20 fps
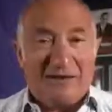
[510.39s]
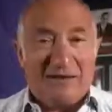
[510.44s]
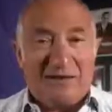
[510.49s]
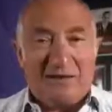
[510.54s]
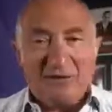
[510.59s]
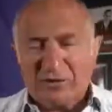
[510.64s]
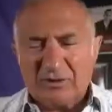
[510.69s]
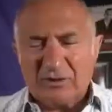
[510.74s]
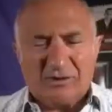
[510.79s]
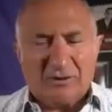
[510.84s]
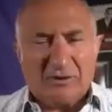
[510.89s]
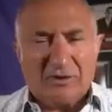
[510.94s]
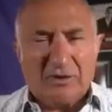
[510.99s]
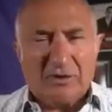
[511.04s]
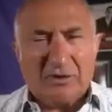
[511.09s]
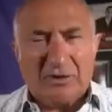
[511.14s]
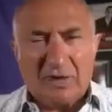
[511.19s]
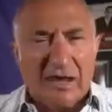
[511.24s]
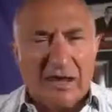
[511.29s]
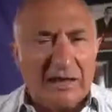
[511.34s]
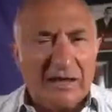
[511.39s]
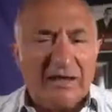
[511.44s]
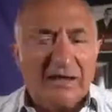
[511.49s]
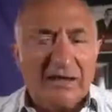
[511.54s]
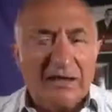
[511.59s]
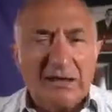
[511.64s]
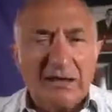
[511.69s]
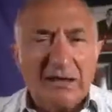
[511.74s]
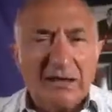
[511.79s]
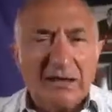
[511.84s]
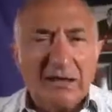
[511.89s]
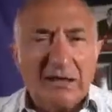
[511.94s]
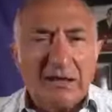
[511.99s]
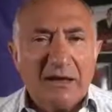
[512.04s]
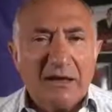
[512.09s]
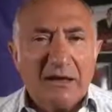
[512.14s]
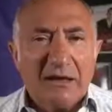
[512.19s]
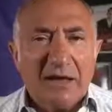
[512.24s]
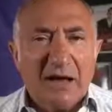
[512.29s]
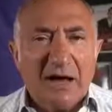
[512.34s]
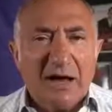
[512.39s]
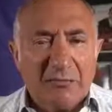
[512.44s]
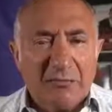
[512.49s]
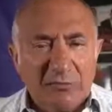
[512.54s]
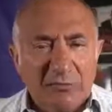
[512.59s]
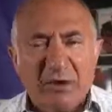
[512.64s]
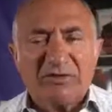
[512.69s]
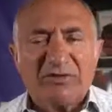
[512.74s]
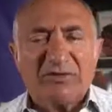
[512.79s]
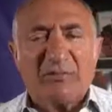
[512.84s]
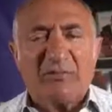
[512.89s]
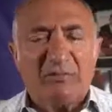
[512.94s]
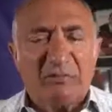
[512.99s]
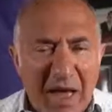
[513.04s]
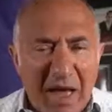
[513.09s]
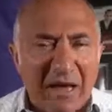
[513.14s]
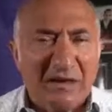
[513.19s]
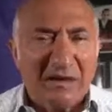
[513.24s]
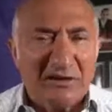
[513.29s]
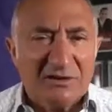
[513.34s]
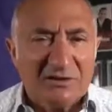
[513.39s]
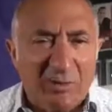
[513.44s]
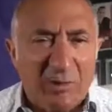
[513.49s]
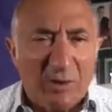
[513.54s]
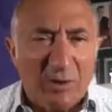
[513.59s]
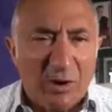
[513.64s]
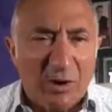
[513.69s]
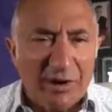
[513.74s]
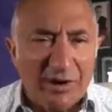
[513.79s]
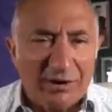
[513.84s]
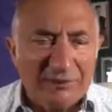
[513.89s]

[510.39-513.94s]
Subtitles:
And looked, I said, "Lady, I'm not the baggage boy."